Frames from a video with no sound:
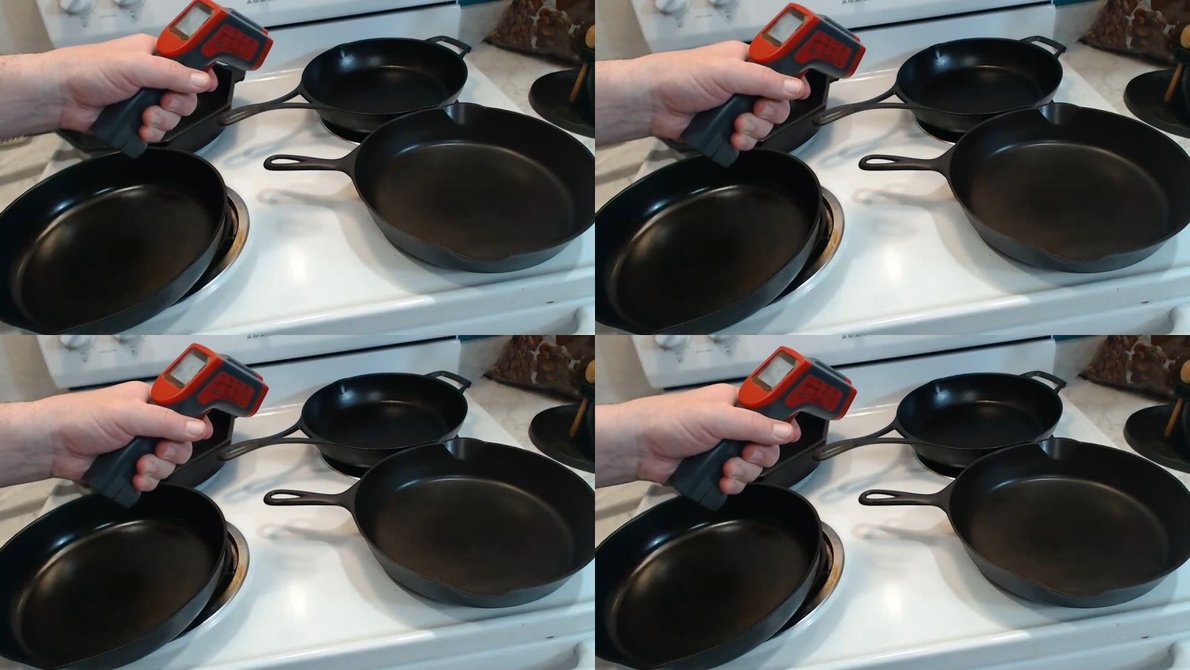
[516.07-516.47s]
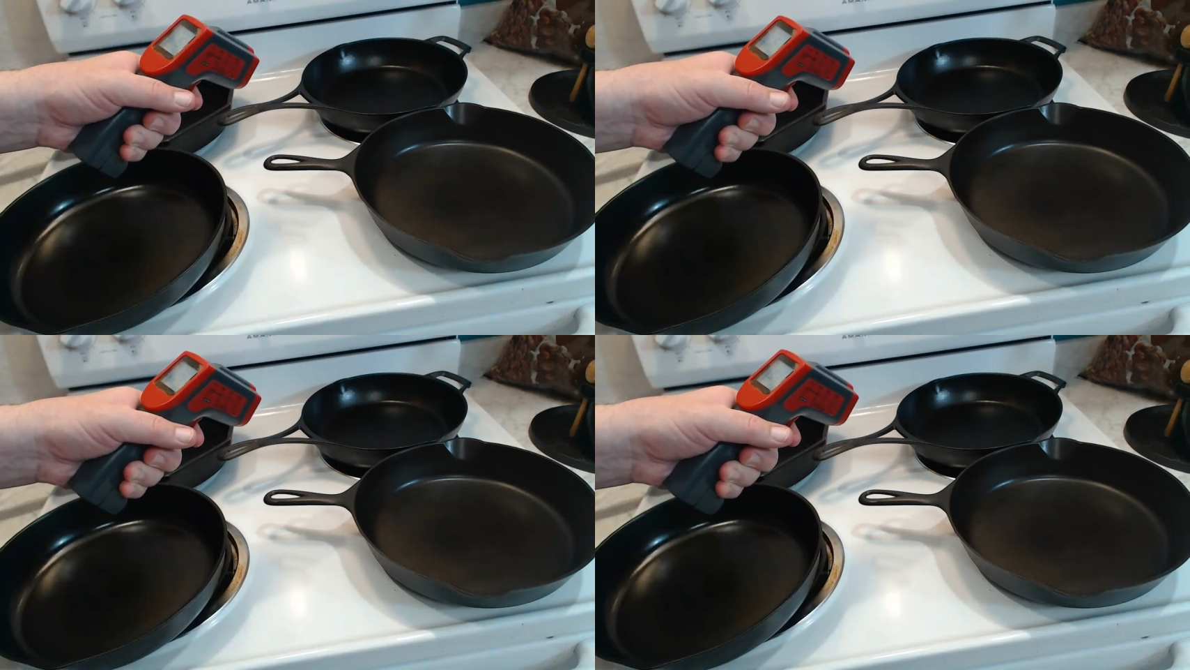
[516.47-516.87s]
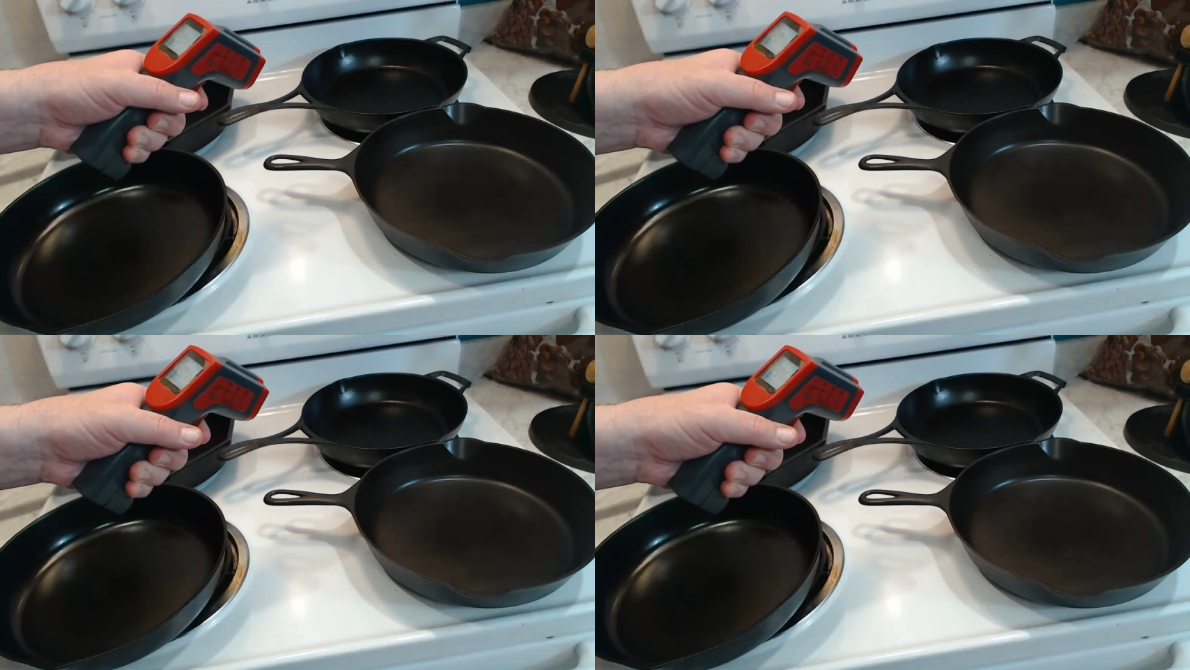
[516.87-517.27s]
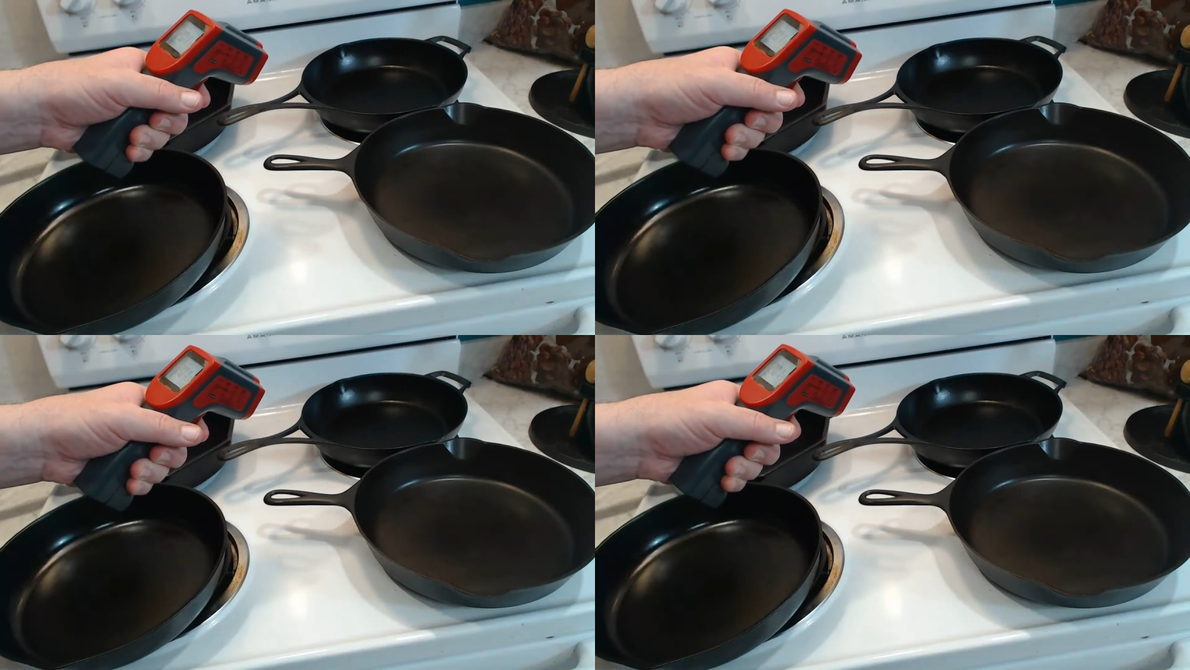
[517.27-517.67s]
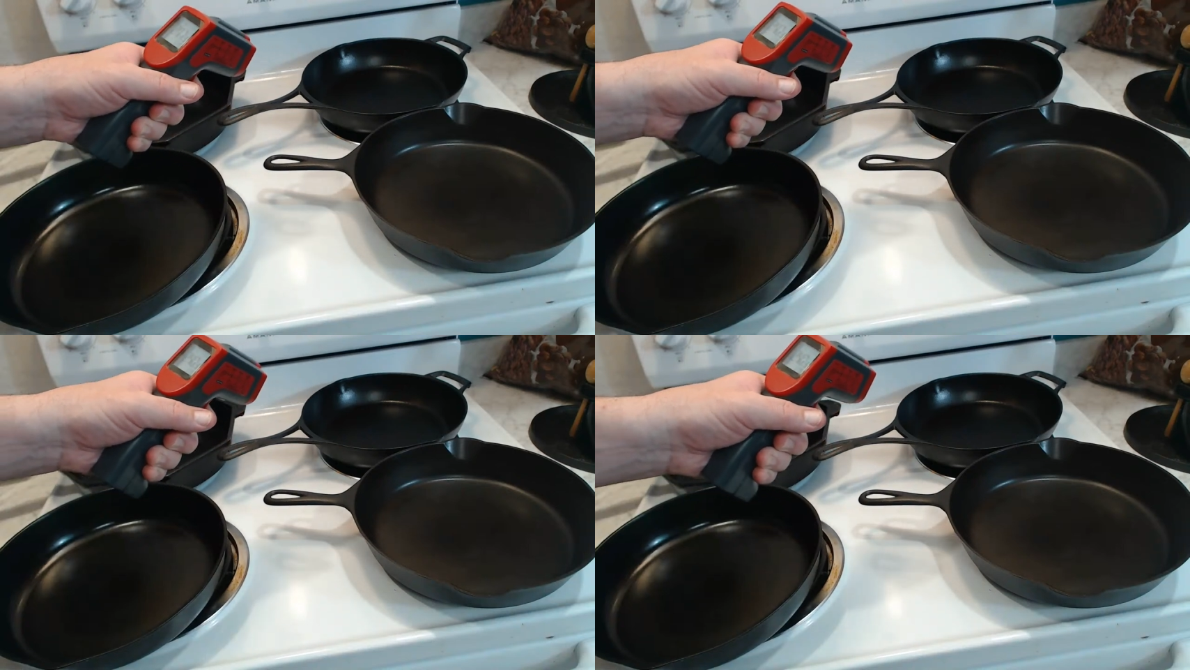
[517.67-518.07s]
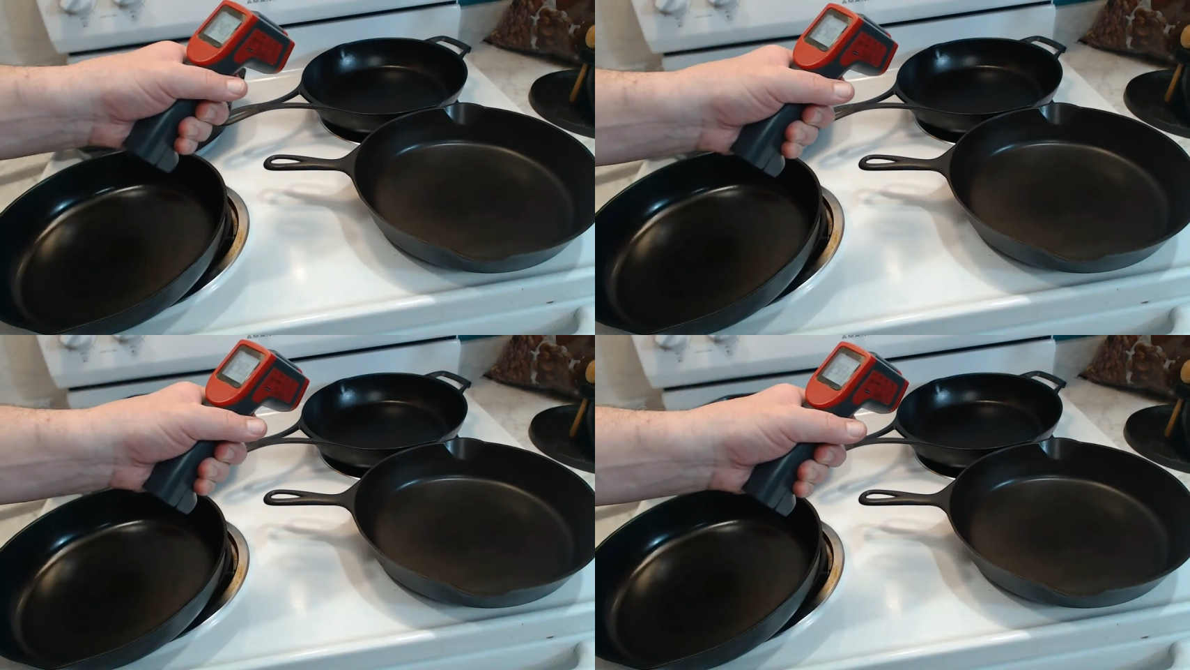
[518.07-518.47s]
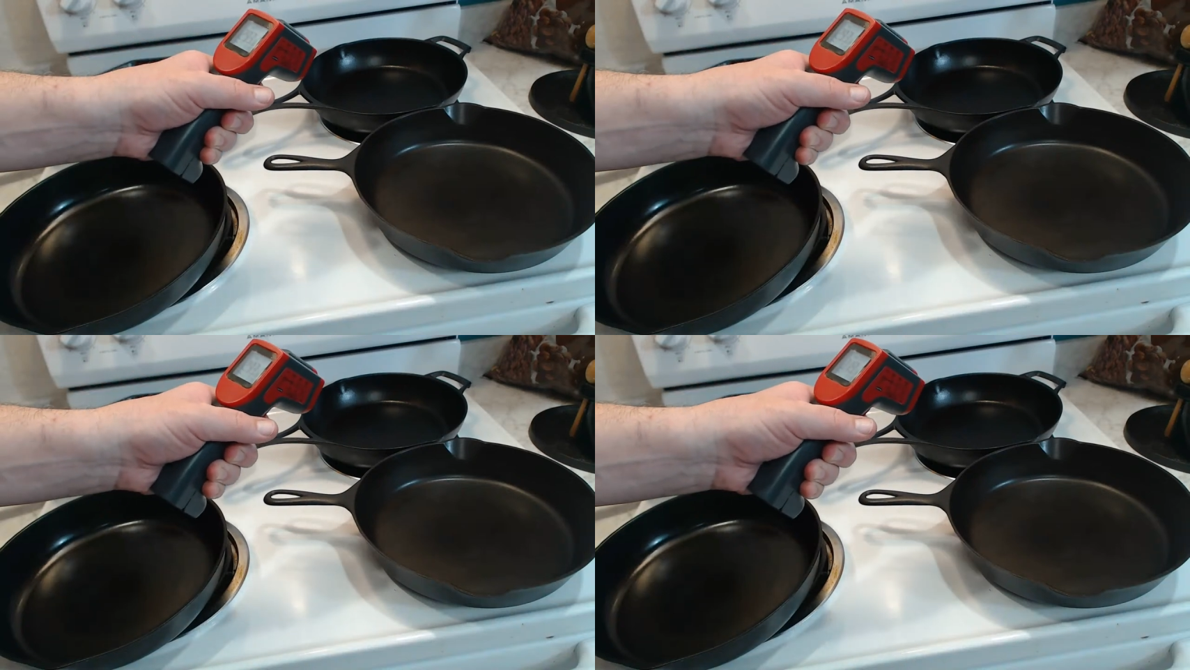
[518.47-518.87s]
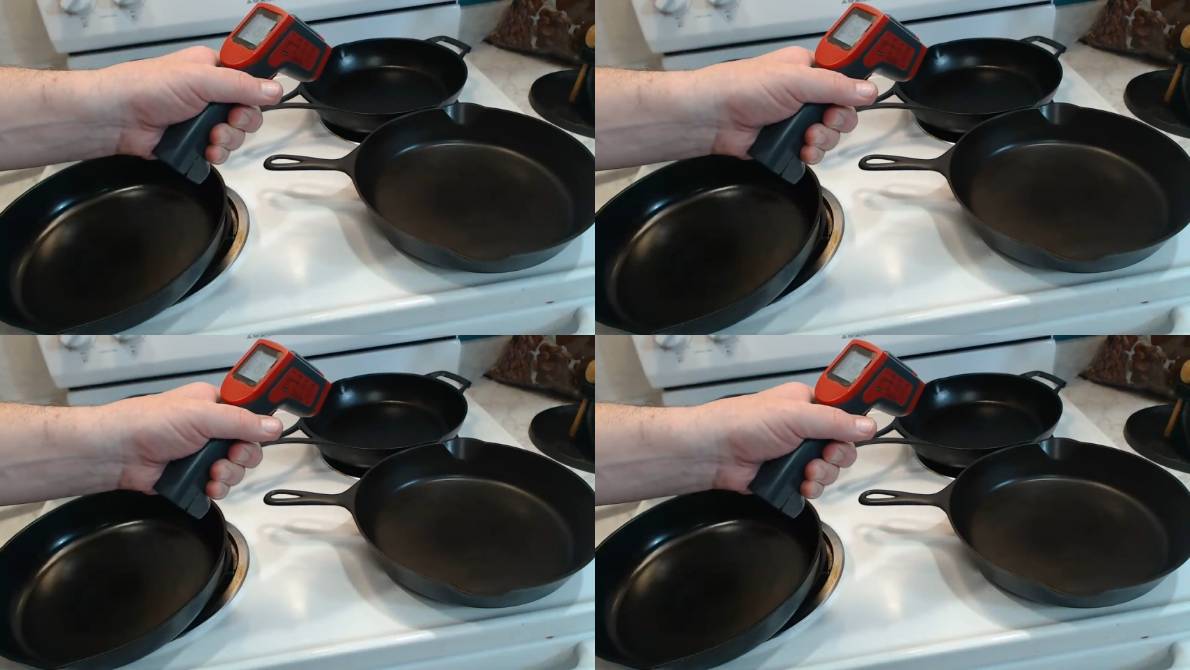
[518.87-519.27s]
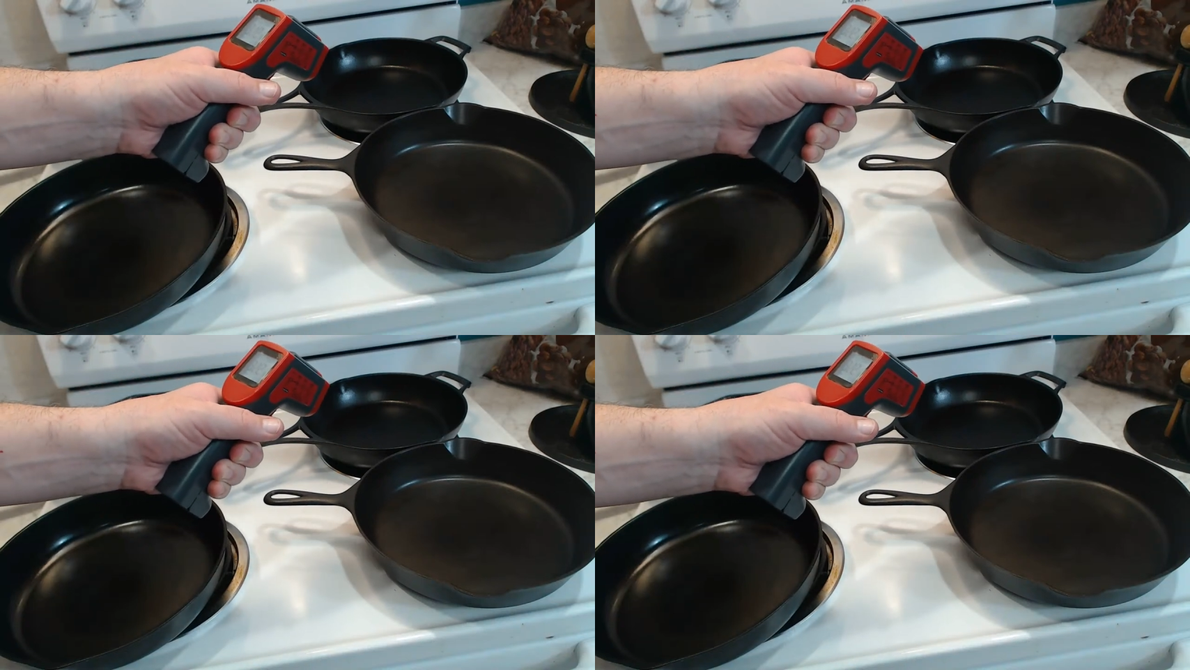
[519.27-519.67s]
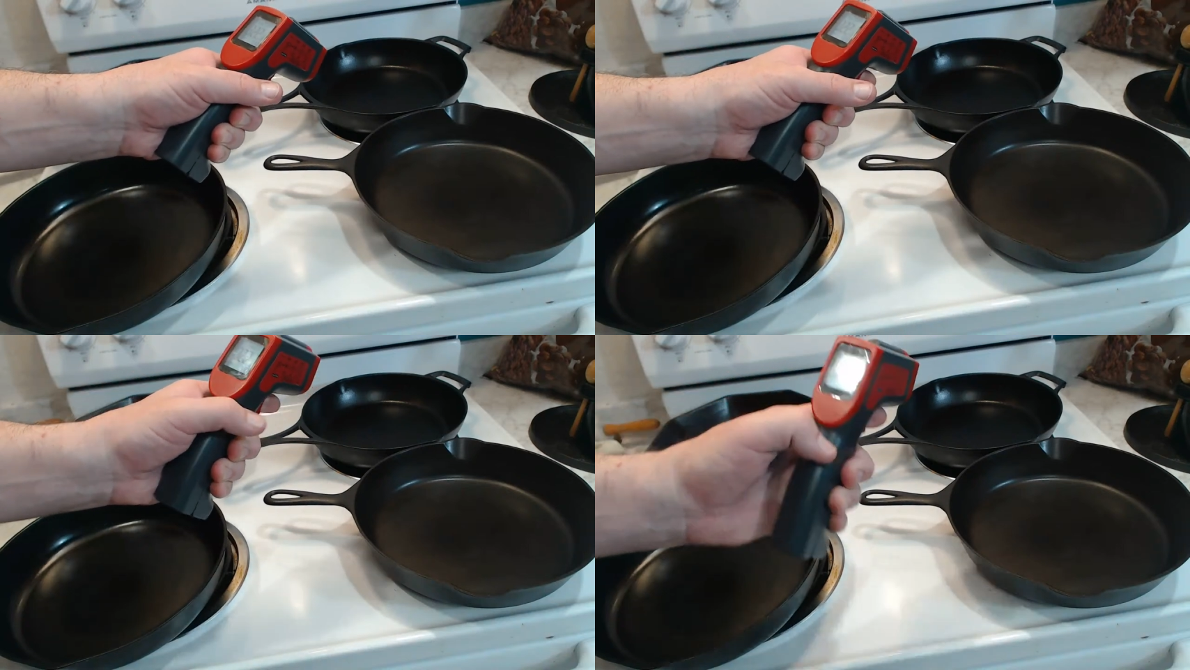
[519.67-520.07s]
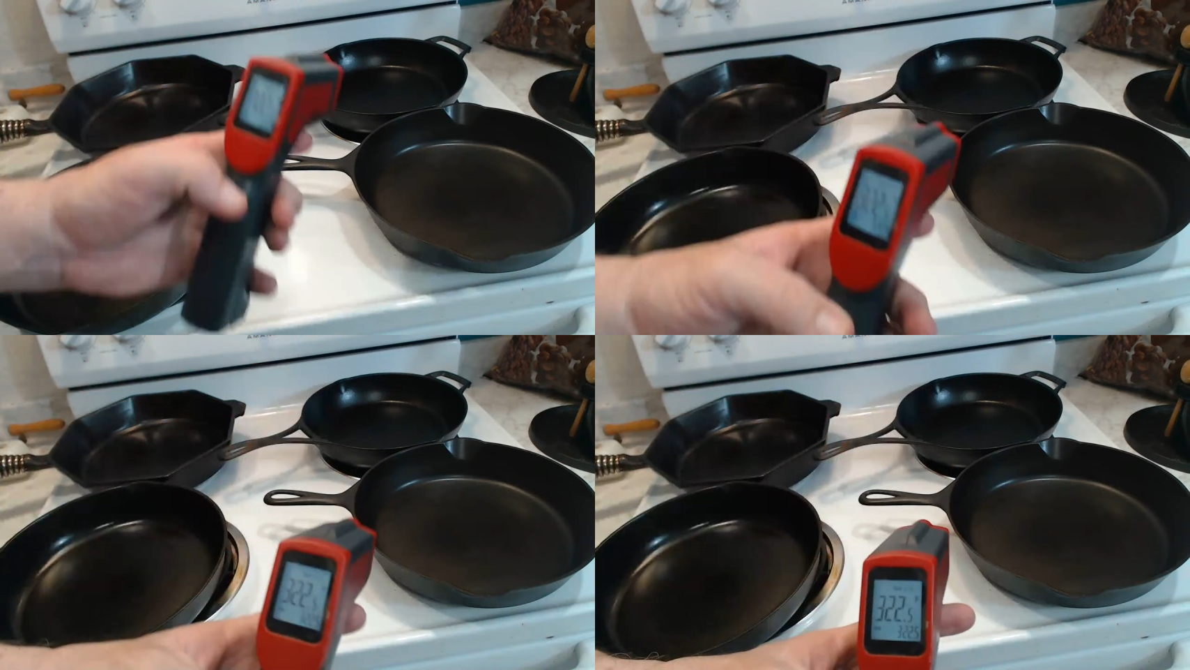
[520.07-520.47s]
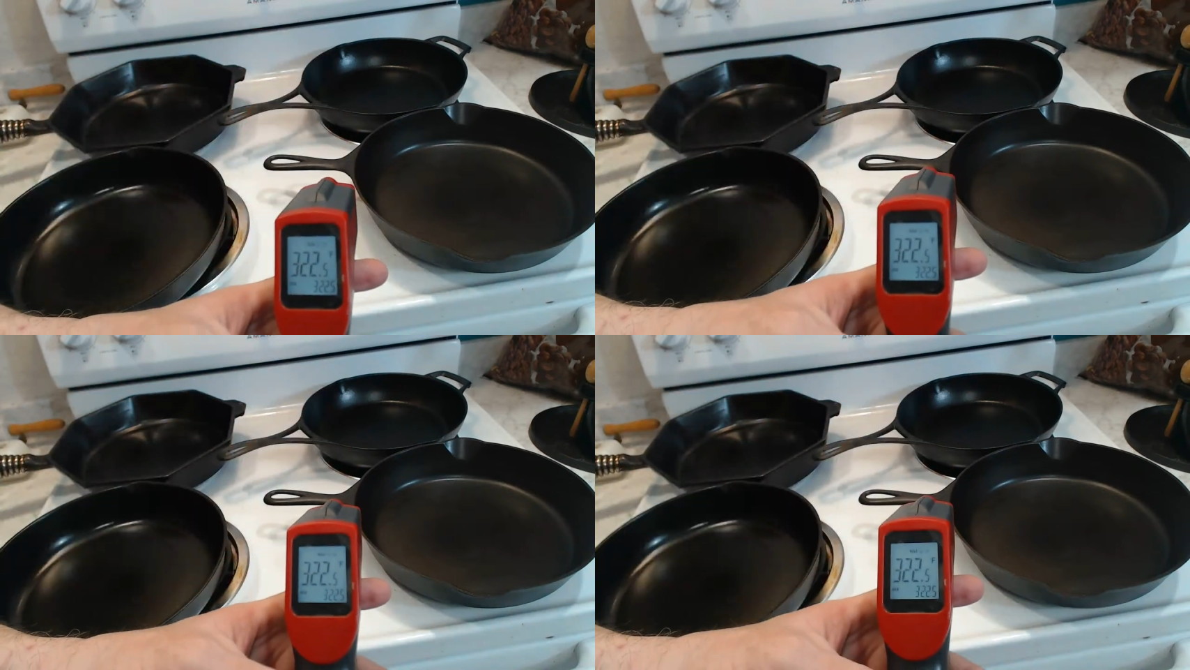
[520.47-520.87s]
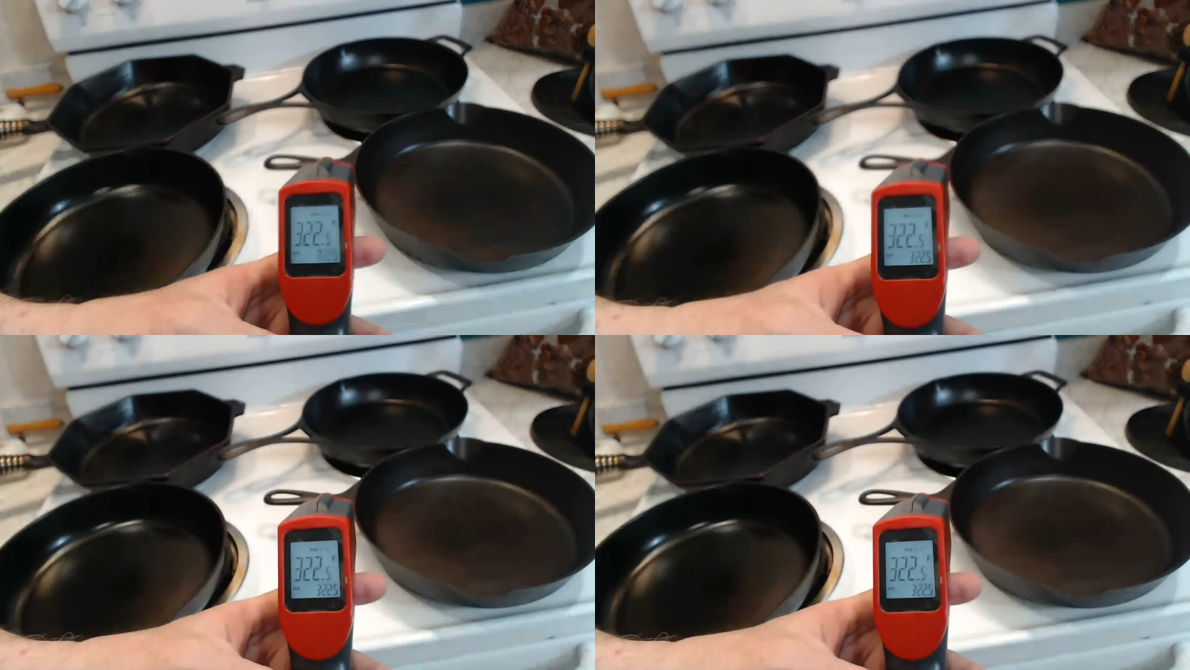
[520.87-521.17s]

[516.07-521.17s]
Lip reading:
(no speaker visible)